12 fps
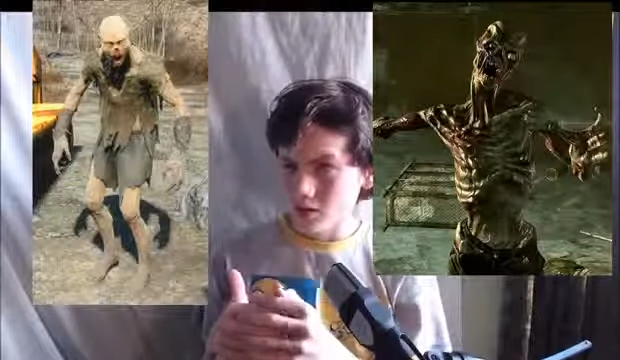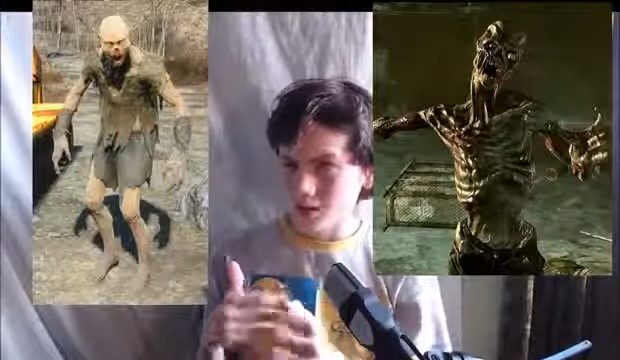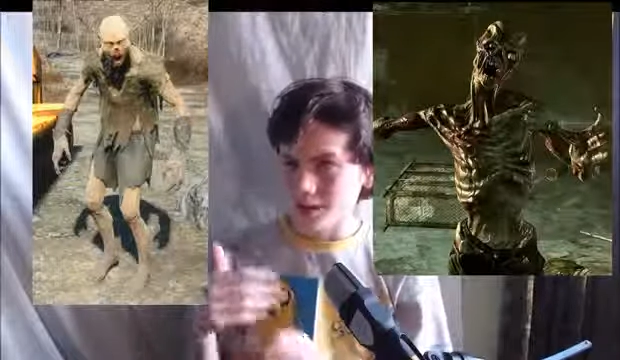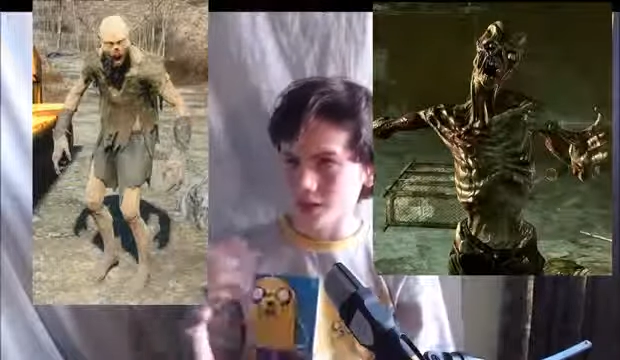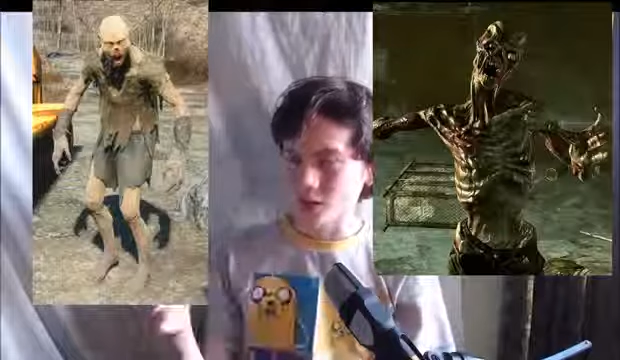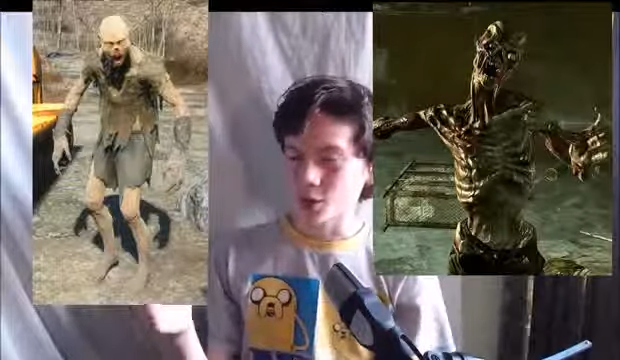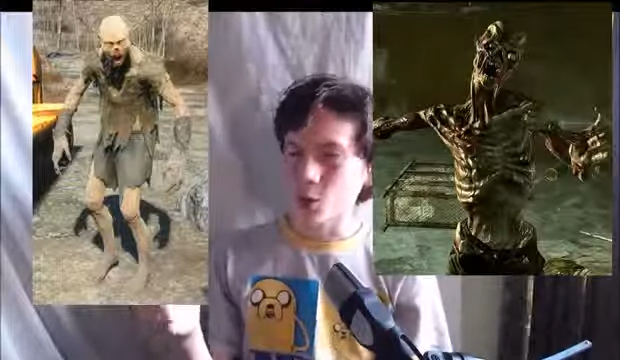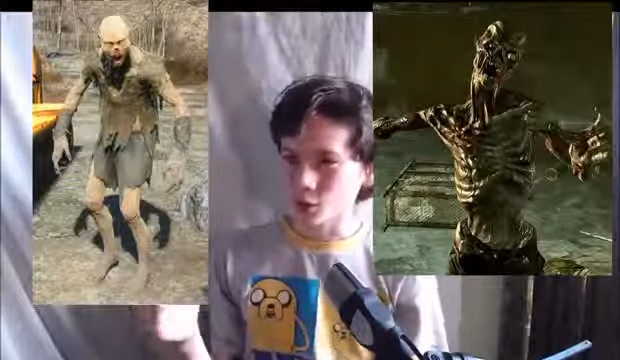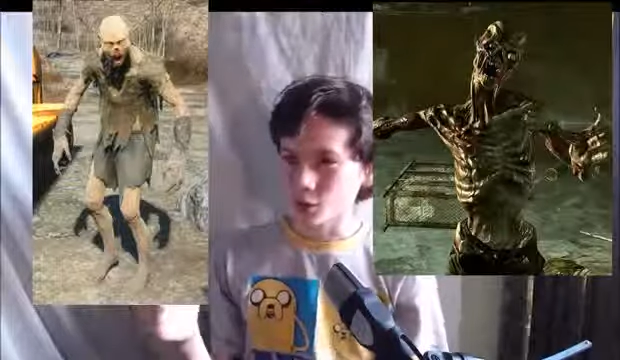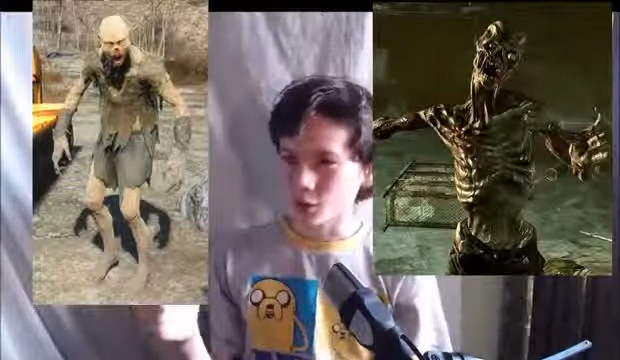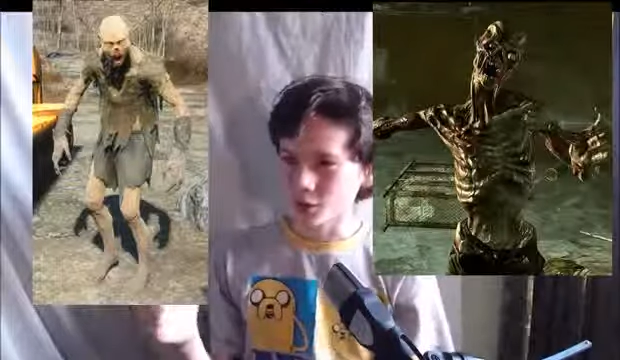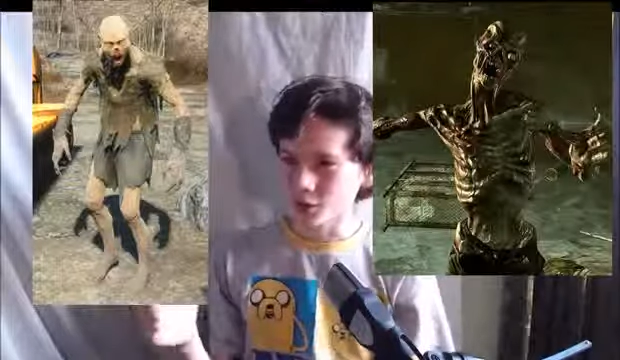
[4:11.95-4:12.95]
in the
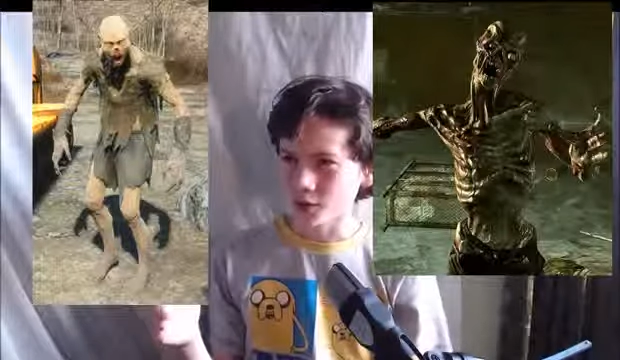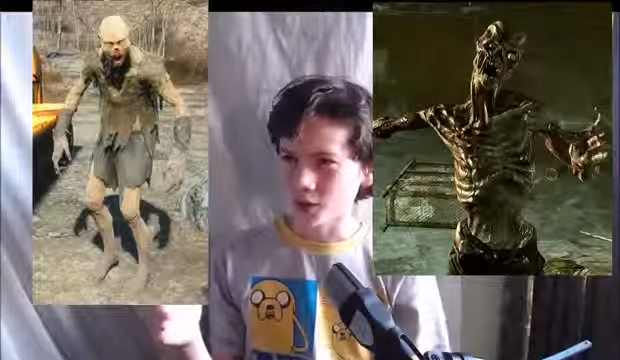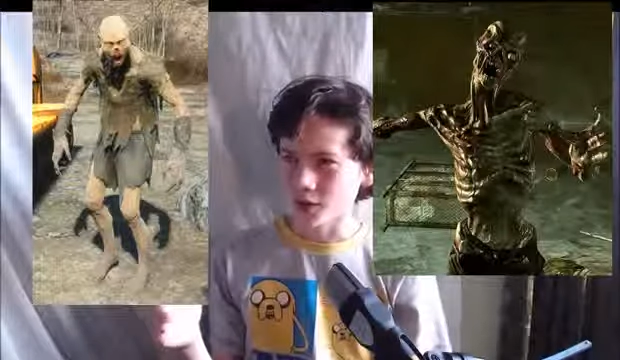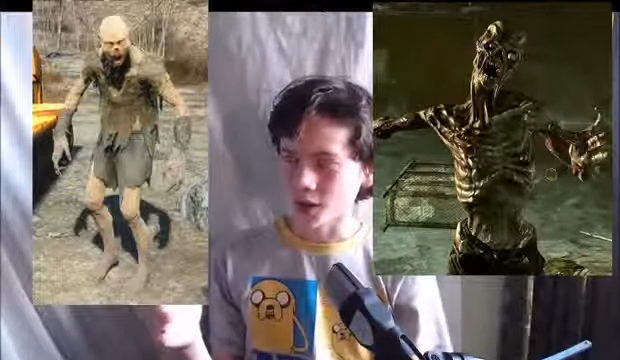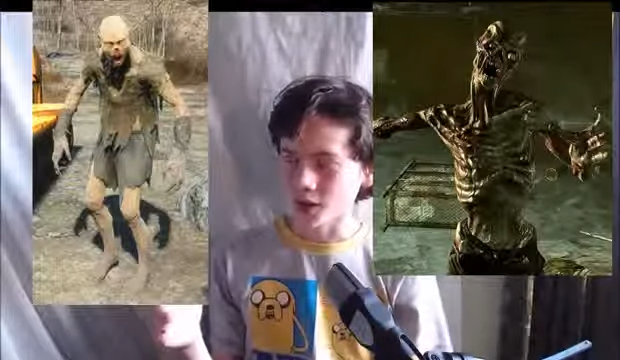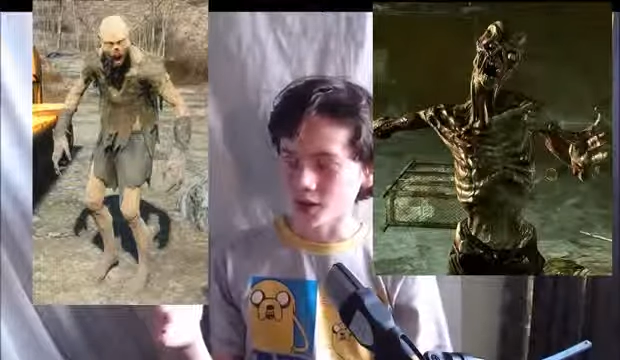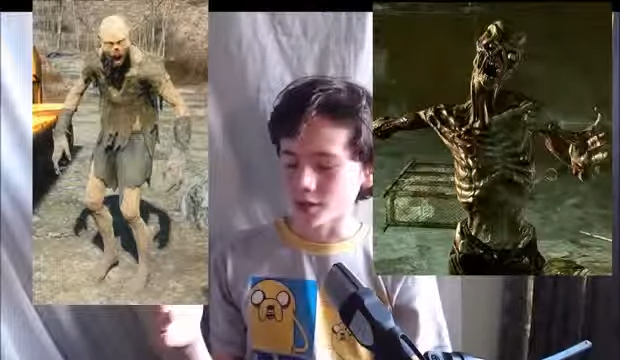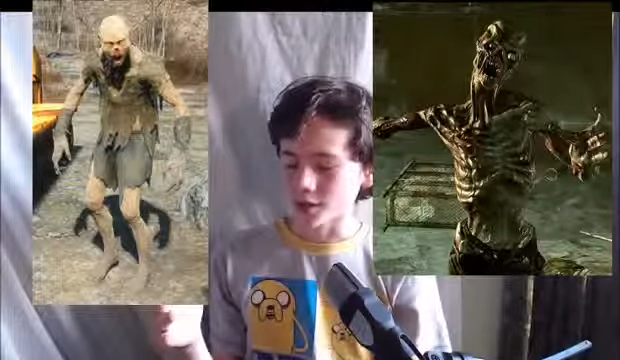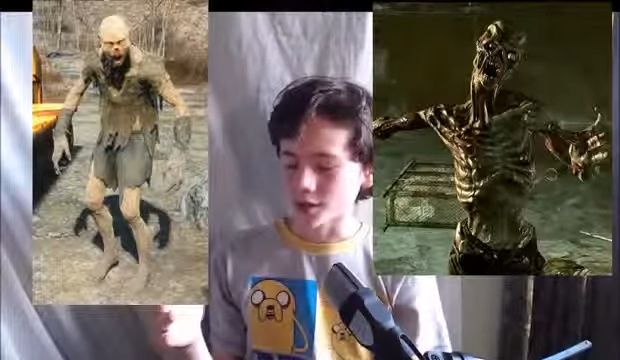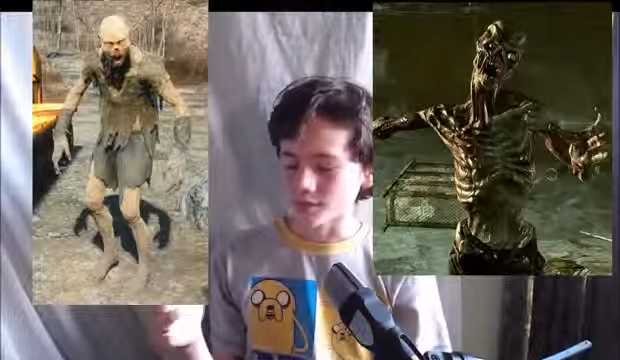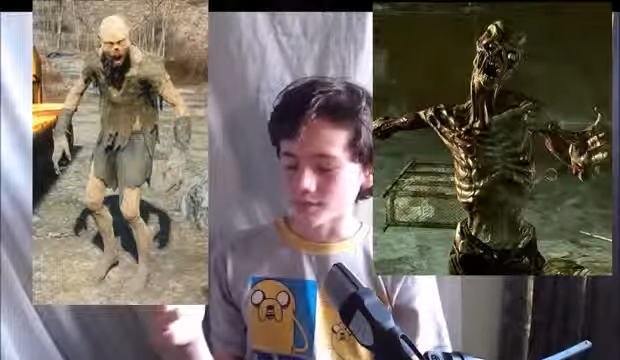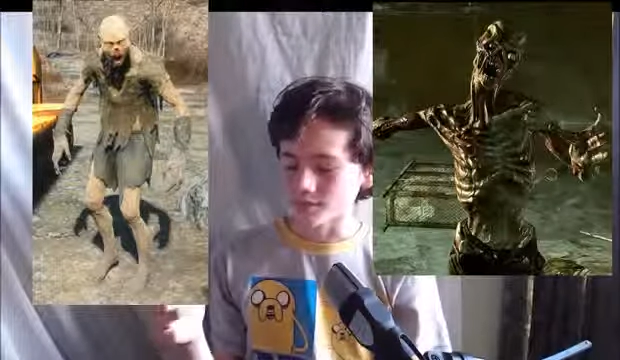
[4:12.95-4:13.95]
corridors you could find
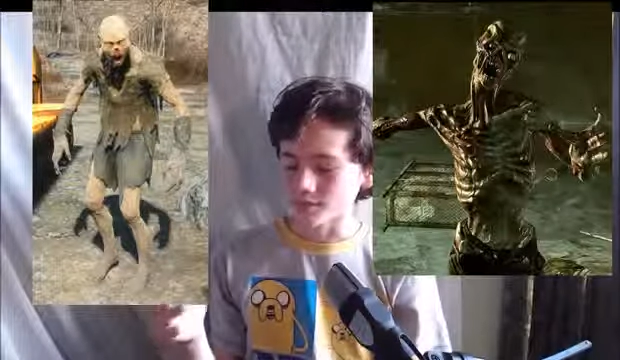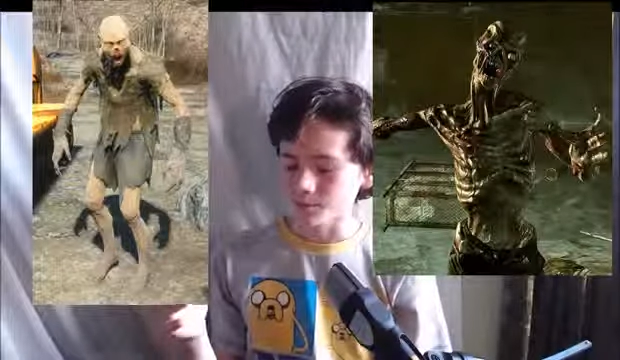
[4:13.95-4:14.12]
a